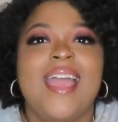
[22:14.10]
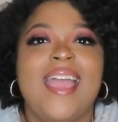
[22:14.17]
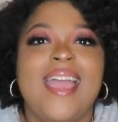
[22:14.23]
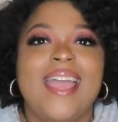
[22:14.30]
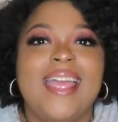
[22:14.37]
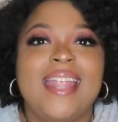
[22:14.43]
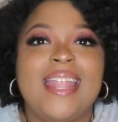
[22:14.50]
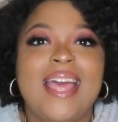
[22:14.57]

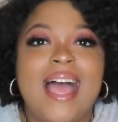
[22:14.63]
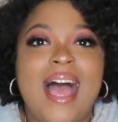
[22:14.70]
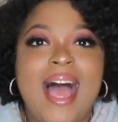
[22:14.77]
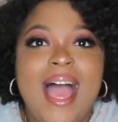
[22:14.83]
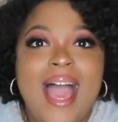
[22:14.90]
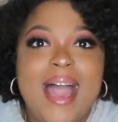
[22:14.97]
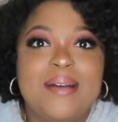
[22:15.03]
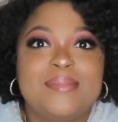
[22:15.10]
And
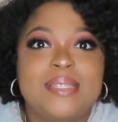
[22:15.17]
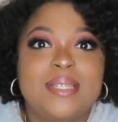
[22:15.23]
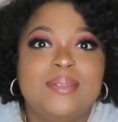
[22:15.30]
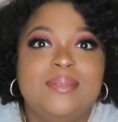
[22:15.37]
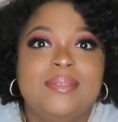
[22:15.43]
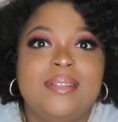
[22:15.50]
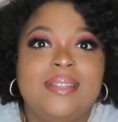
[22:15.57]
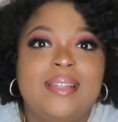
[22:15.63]
I
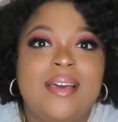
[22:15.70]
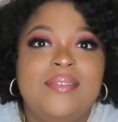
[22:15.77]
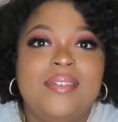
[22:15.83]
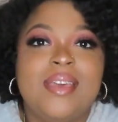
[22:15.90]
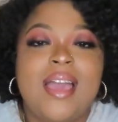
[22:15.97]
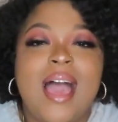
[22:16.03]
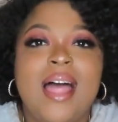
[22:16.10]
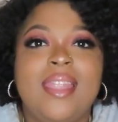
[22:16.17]
absolutely love
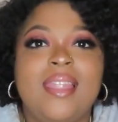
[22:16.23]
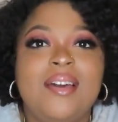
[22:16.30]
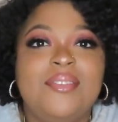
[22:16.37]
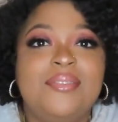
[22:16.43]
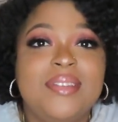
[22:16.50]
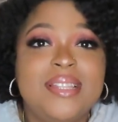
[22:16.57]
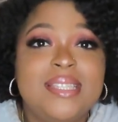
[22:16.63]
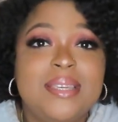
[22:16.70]
it. I
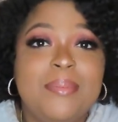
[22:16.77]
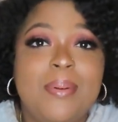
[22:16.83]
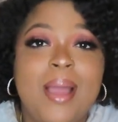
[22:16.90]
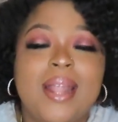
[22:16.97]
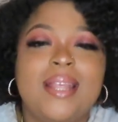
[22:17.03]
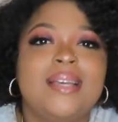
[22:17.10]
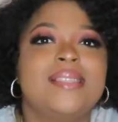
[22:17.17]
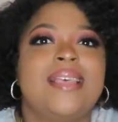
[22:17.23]
love Fenty
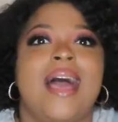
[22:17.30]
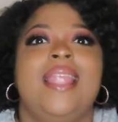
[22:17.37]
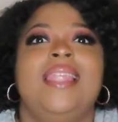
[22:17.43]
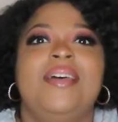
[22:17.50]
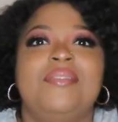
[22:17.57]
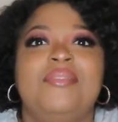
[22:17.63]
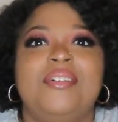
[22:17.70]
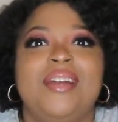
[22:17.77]
products. I
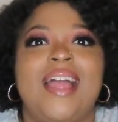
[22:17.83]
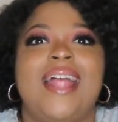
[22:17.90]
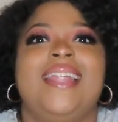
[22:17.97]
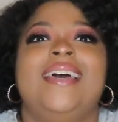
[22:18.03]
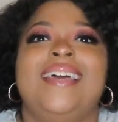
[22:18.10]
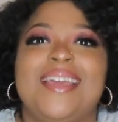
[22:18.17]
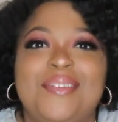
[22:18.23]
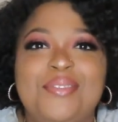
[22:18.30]
love
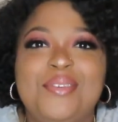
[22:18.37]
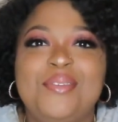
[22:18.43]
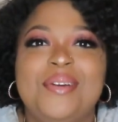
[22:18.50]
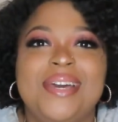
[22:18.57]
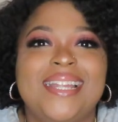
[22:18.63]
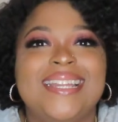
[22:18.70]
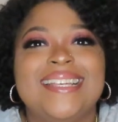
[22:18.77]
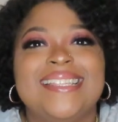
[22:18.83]
Rihanna, if you
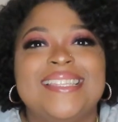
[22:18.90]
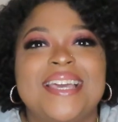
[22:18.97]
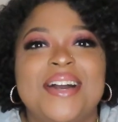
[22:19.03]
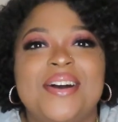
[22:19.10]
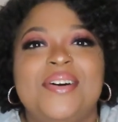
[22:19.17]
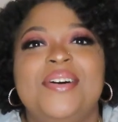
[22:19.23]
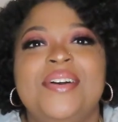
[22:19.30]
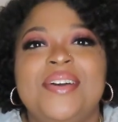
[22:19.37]
couldn't
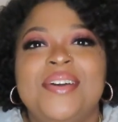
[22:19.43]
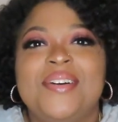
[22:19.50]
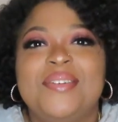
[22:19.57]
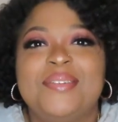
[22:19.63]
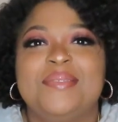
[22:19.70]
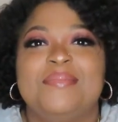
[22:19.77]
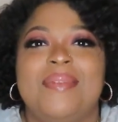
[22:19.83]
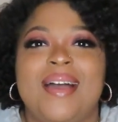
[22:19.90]
tell
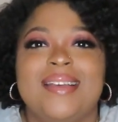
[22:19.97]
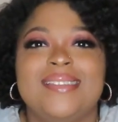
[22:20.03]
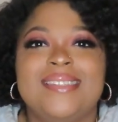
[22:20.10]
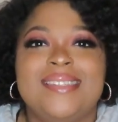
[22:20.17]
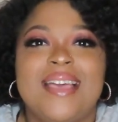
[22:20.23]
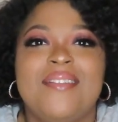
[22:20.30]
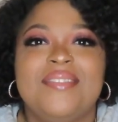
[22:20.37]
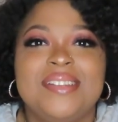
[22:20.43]
with my
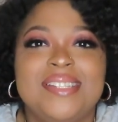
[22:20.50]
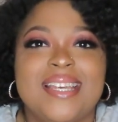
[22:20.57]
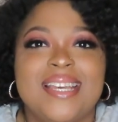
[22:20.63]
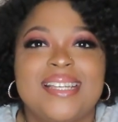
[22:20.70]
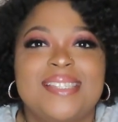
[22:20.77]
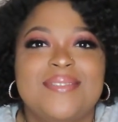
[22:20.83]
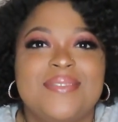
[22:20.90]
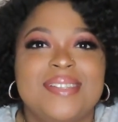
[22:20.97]
Savage
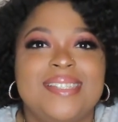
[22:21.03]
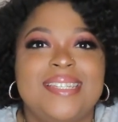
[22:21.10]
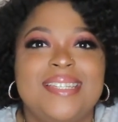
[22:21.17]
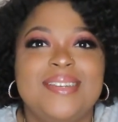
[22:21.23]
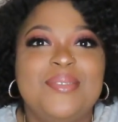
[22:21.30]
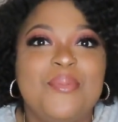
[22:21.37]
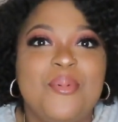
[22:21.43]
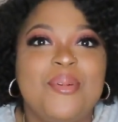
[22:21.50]
X
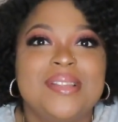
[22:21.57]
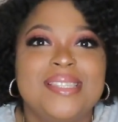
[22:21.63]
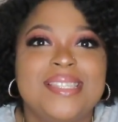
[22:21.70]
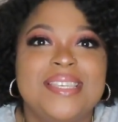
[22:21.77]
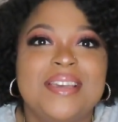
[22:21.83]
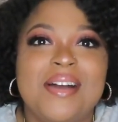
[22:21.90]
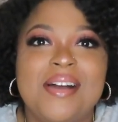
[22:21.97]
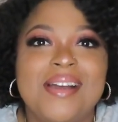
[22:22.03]
Fenty
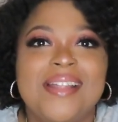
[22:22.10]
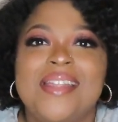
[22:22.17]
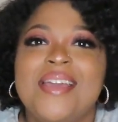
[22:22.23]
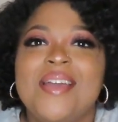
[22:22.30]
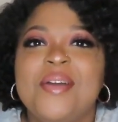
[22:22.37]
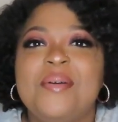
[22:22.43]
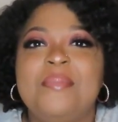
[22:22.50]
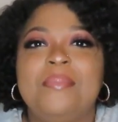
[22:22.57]
onesie on.
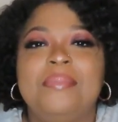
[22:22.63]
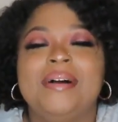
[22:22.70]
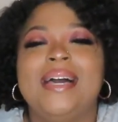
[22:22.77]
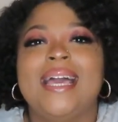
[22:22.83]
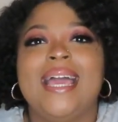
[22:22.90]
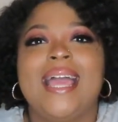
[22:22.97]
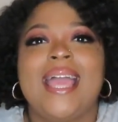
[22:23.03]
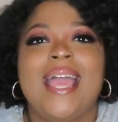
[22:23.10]

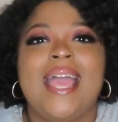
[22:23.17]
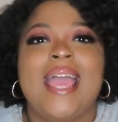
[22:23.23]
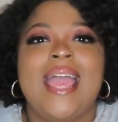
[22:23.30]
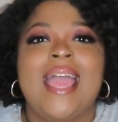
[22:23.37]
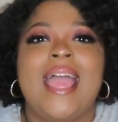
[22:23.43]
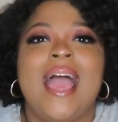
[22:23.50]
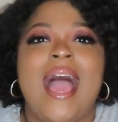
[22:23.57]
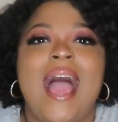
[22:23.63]
But
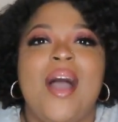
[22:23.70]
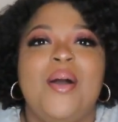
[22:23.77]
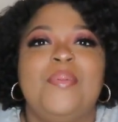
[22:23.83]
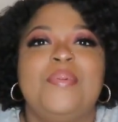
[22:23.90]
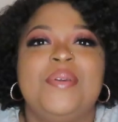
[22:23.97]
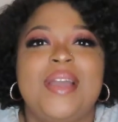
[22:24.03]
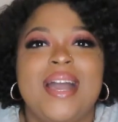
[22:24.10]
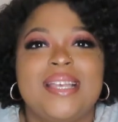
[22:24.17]
I
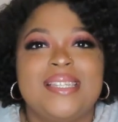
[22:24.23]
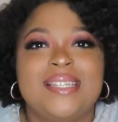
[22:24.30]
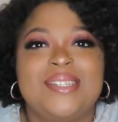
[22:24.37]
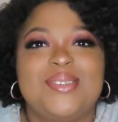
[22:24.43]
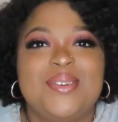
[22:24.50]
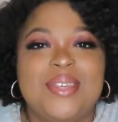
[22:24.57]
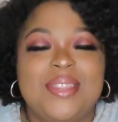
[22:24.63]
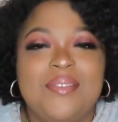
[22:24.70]
hope you guys
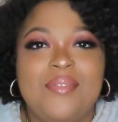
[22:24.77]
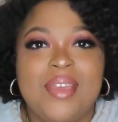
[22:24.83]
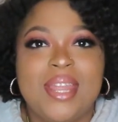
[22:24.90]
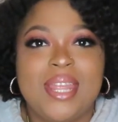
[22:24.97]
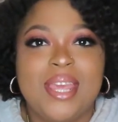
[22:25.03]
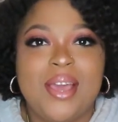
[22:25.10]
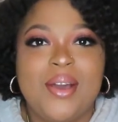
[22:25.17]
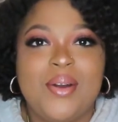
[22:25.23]
enjoyed the
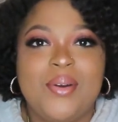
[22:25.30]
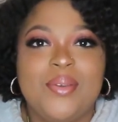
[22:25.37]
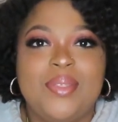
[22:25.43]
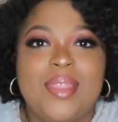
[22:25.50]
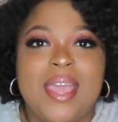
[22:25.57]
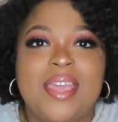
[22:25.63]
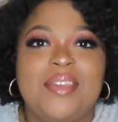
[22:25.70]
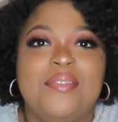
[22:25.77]
video.
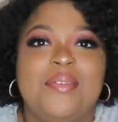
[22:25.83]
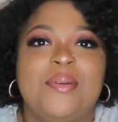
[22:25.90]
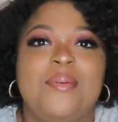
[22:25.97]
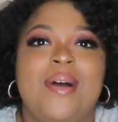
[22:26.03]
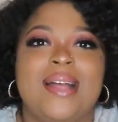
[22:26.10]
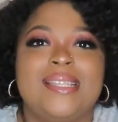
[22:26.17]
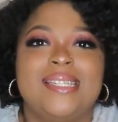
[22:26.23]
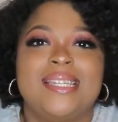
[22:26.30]
Thank you for
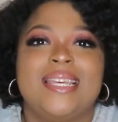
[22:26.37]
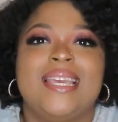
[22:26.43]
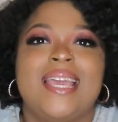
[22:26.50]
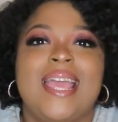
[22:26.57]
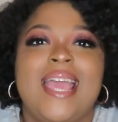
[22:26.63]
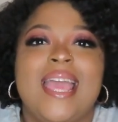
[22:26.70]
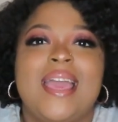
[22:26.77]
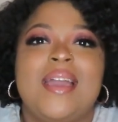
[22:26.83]
watching.